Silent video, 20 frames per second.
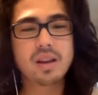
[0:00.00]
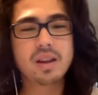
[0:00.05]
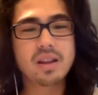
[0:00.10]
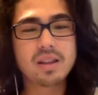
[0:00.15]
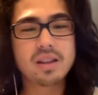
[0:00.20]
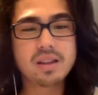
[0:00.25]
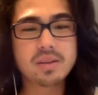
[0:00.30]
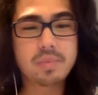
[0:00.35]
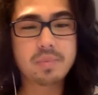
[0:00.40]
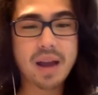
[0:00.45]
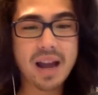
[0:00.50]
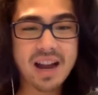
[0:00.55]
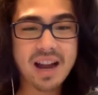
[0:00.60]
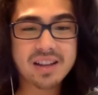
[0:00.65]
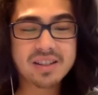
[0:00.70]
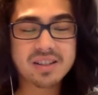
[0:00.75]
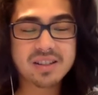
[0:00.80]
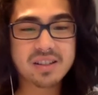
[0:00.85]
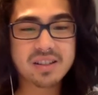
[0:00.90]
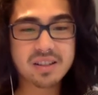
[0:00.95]
This
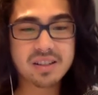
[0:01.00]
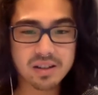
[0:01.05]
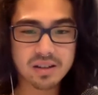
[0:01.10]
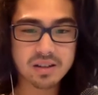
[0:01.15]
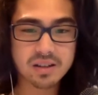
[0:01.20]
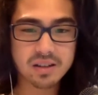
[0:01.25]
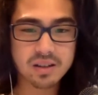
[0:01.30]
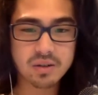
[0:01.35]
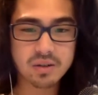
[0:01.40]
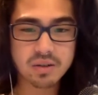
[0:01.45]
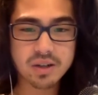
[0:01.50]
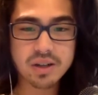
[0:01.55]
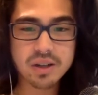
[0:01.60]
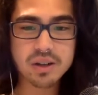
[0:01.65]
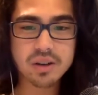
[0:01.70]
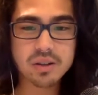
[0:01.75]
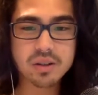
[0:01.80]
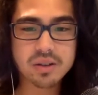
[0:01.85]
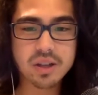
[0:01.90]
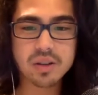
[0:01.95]
past year, Green
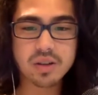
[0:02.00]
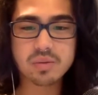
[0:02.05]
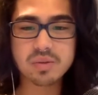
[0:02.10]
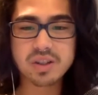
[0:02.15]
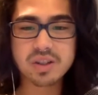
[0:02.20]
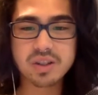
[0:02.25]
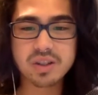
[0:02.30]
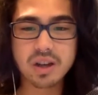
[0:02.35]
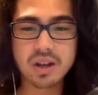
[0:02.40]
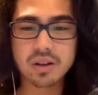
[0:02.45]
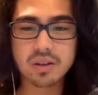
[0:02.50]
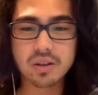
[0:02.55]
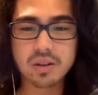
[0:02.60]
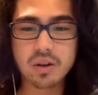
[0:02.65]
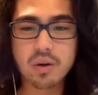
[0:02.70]
Coast has recycled